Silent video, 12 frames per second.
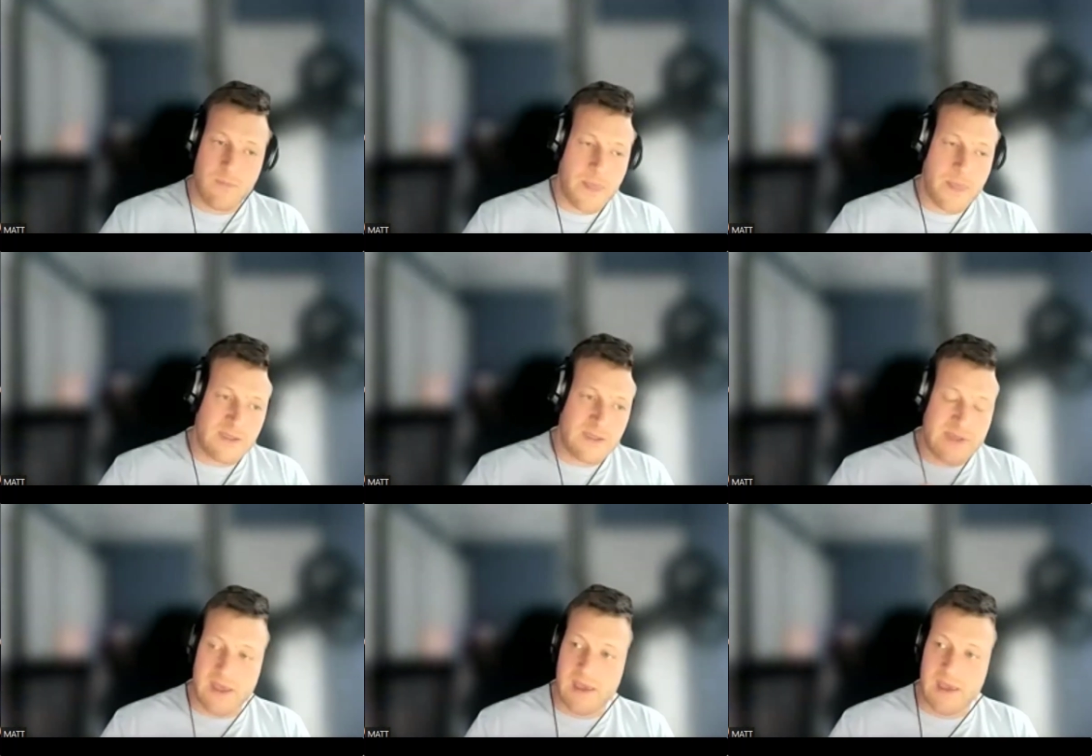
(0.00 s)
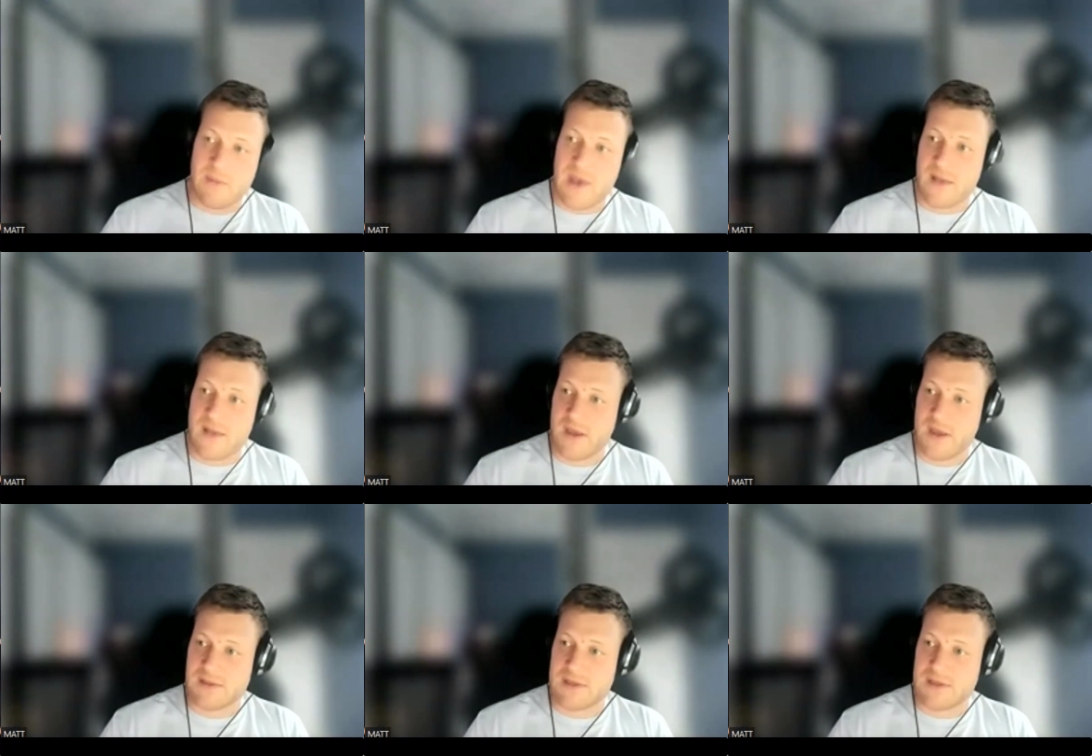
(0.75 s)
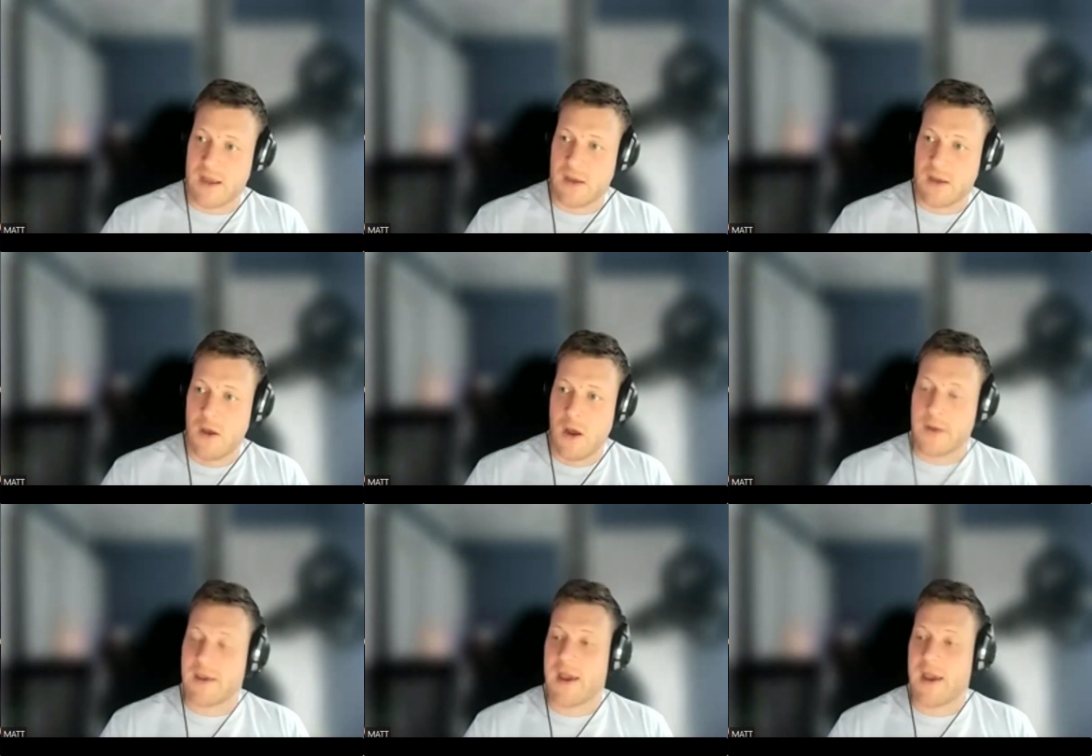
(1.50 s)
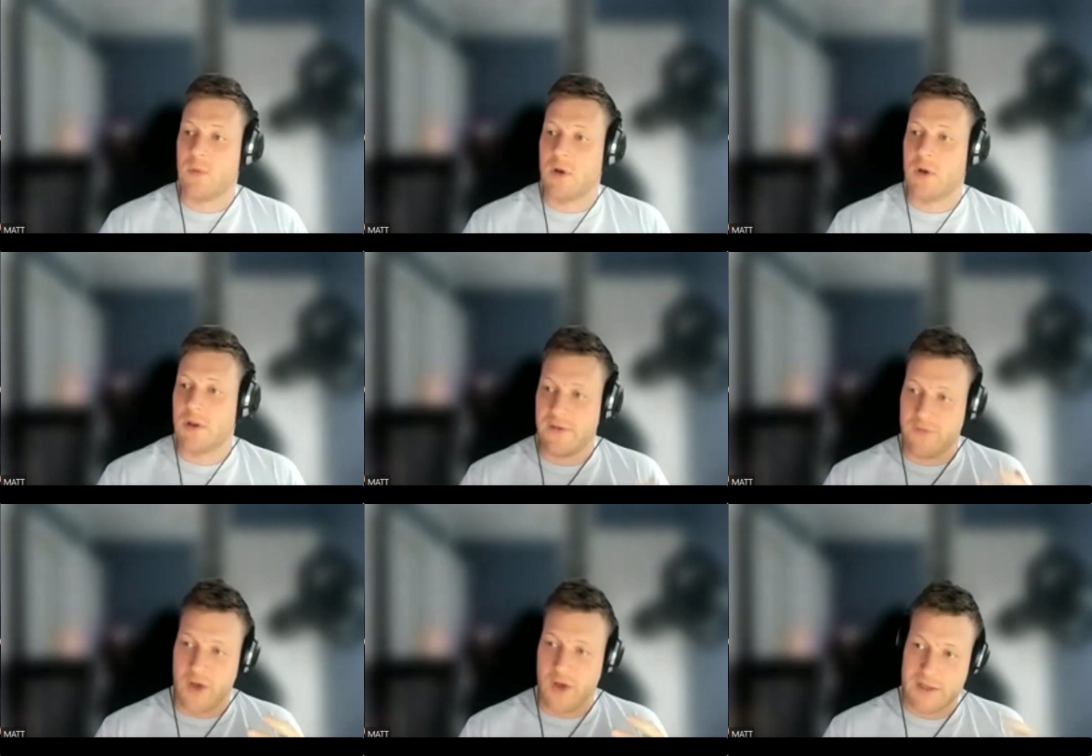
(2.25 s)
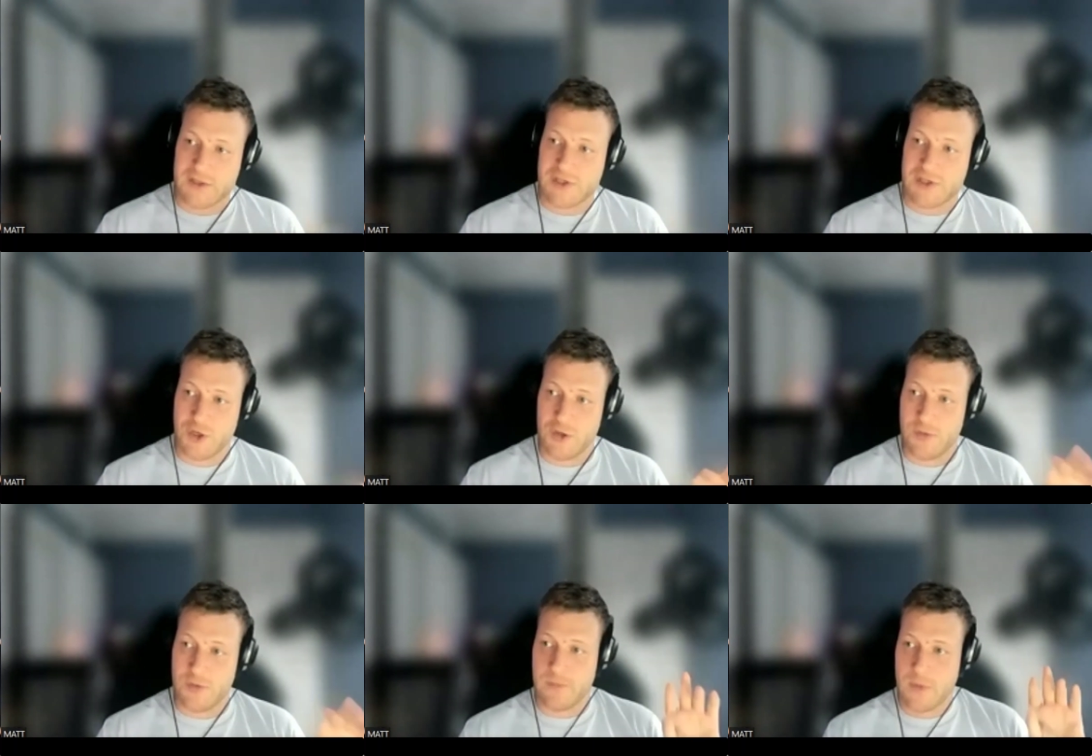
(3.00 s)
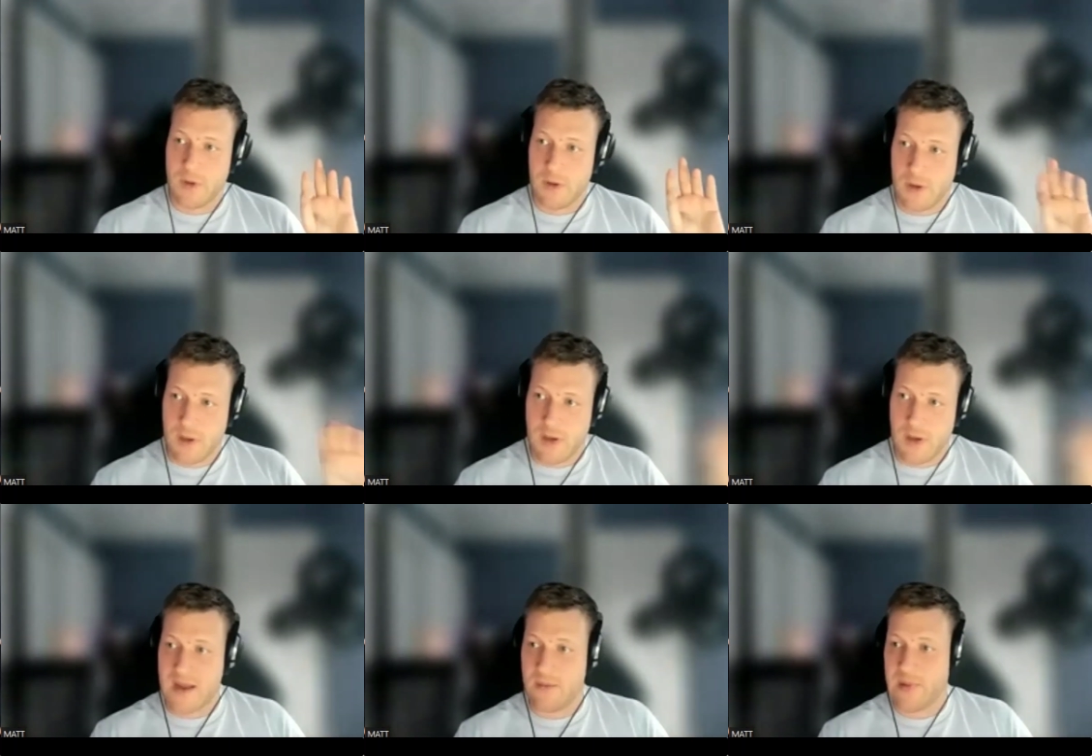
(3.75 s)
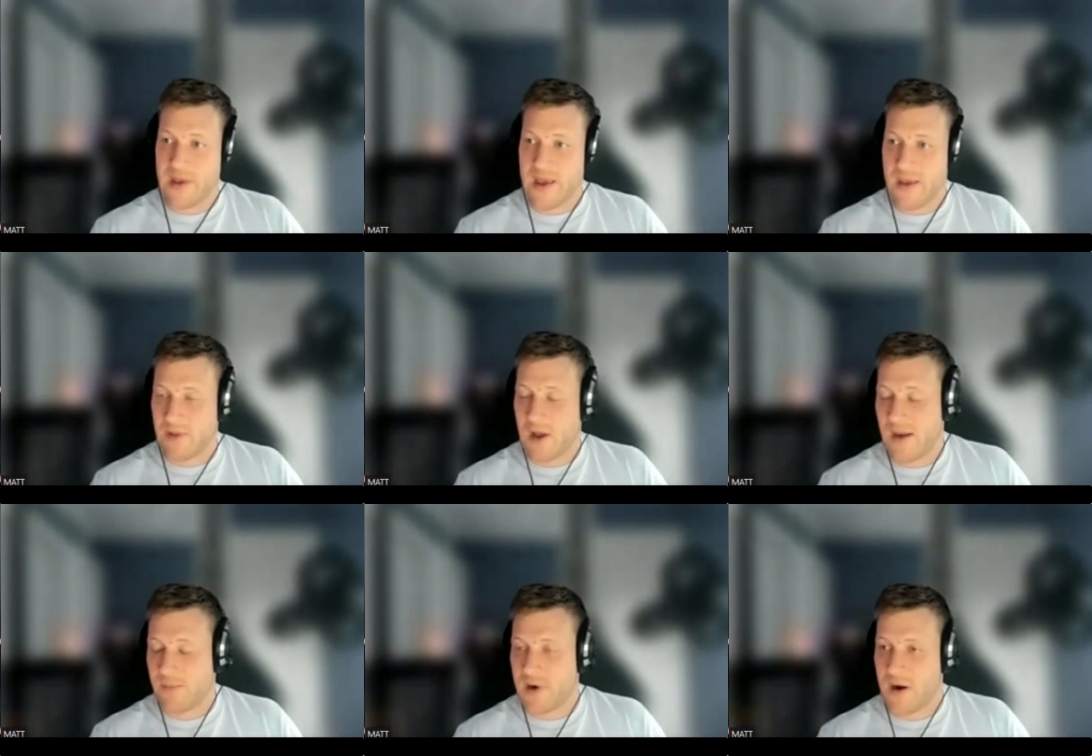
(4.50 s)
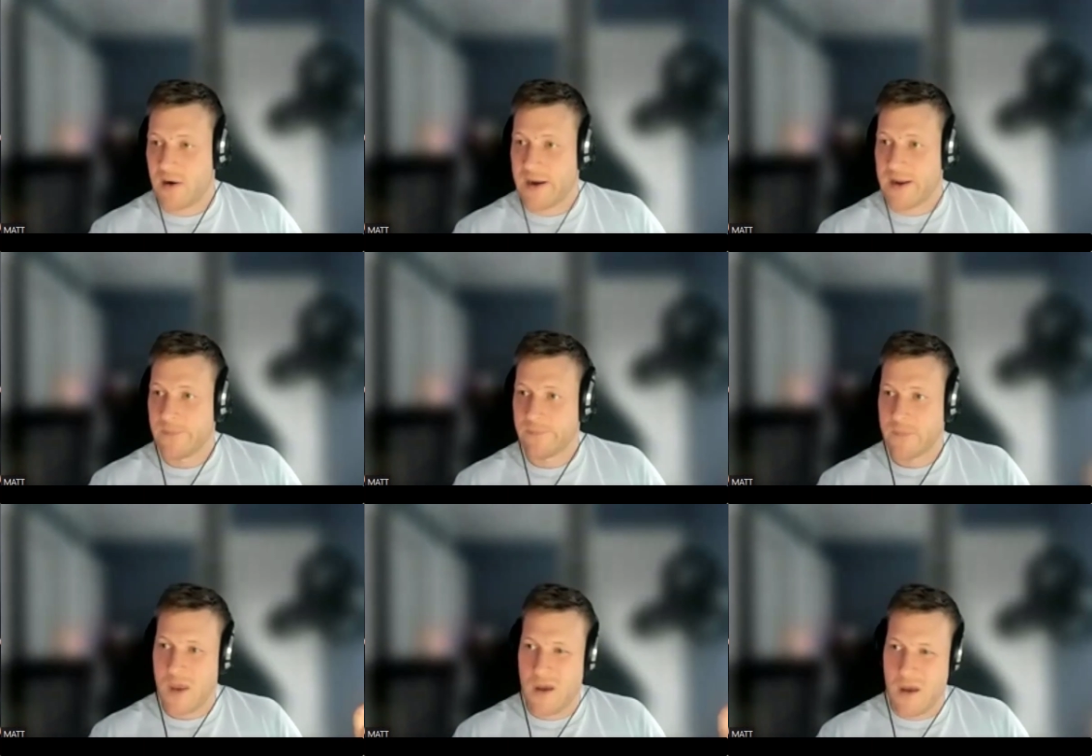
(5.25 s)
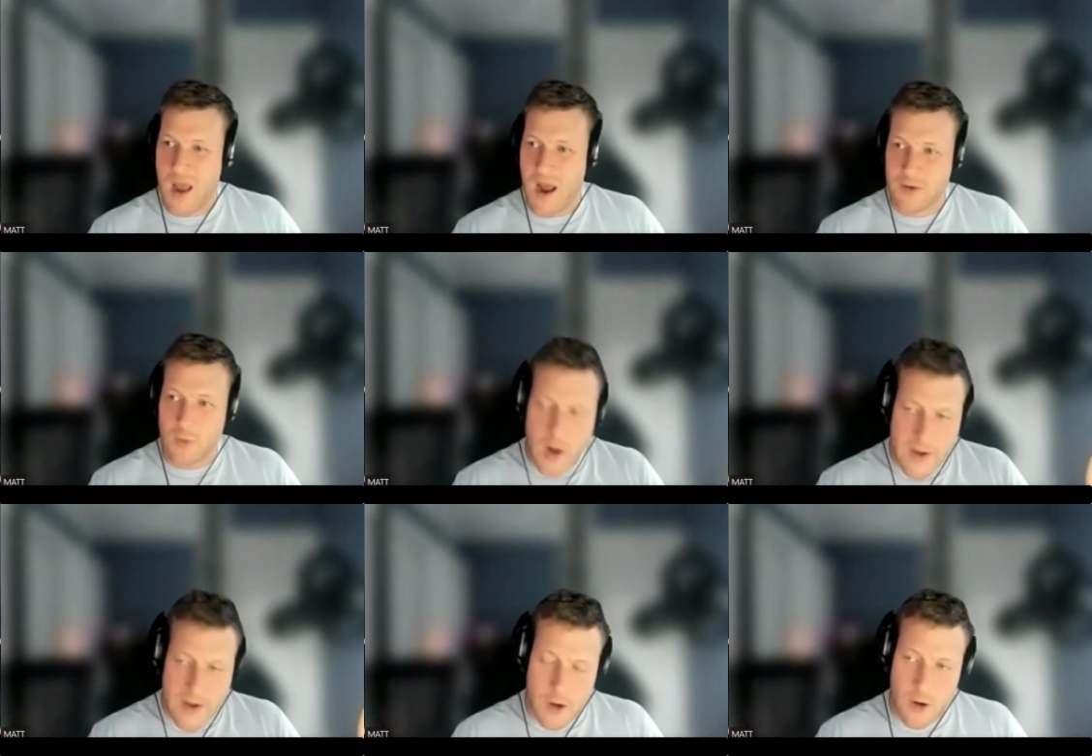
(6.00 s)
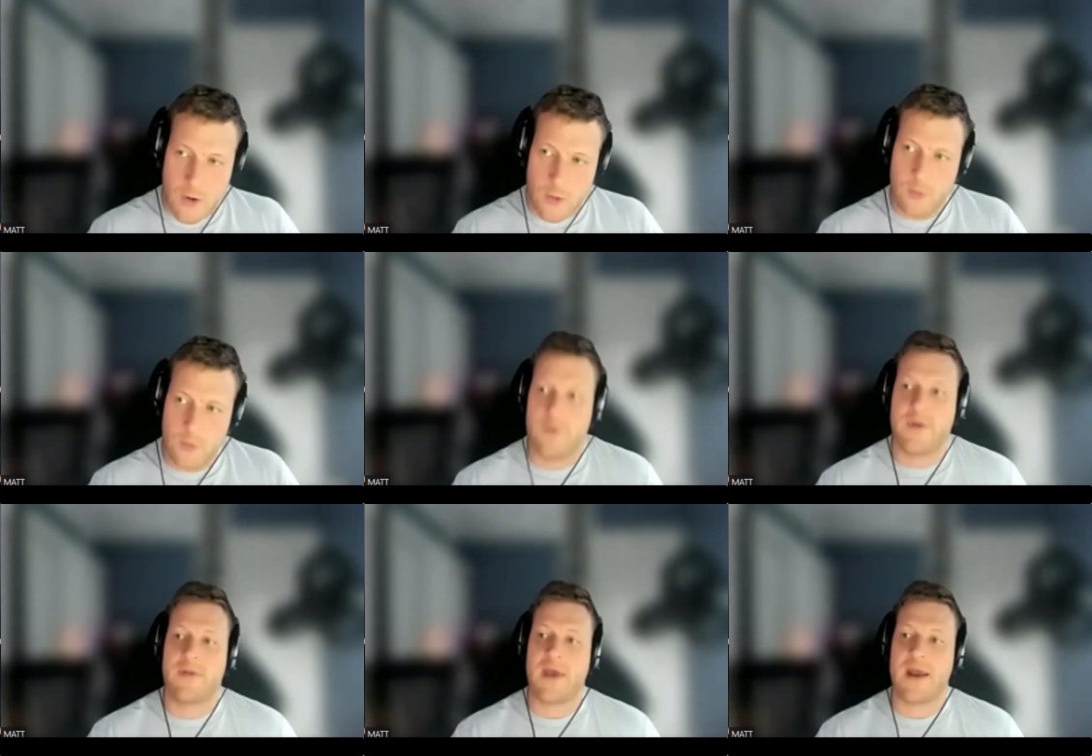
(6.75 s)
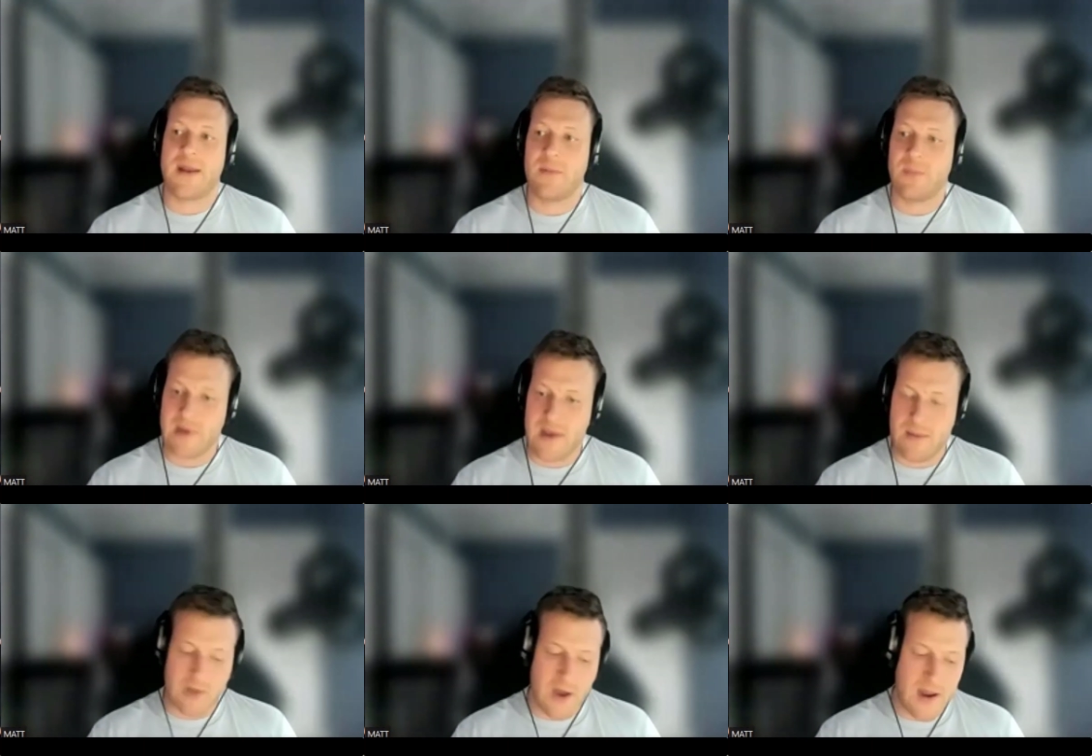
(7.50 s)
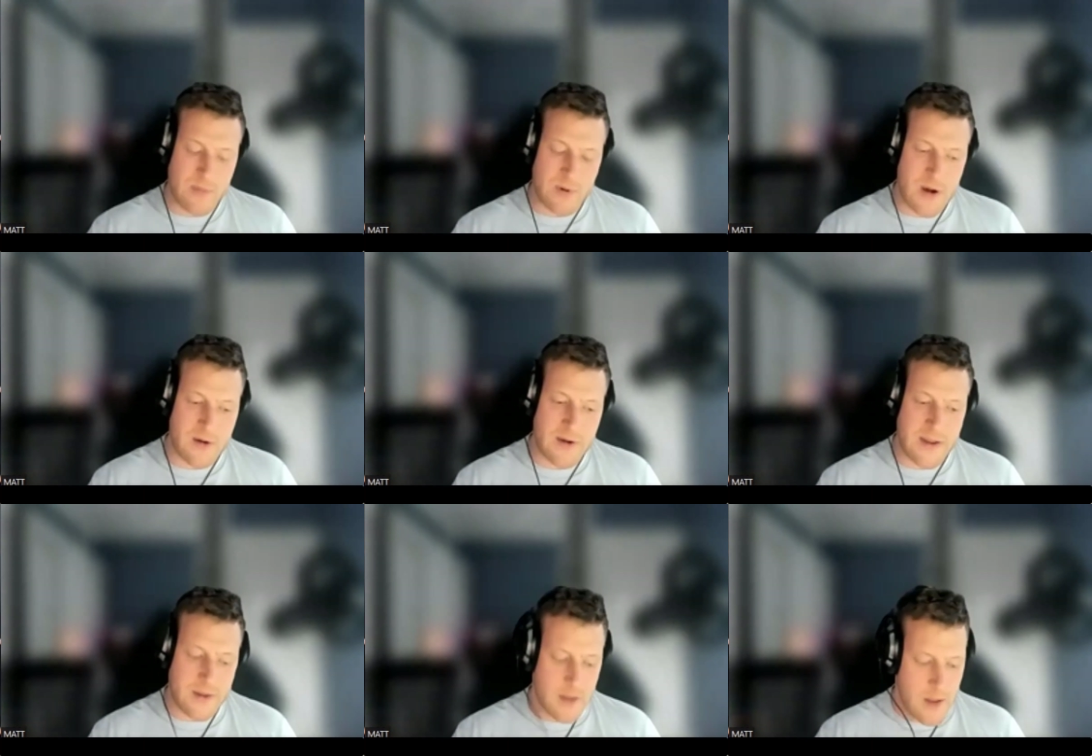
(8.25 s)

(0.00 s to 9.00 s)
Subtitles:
It's thinking about things like, okay, well, if I consume an NPM library, how do I know that that NPM library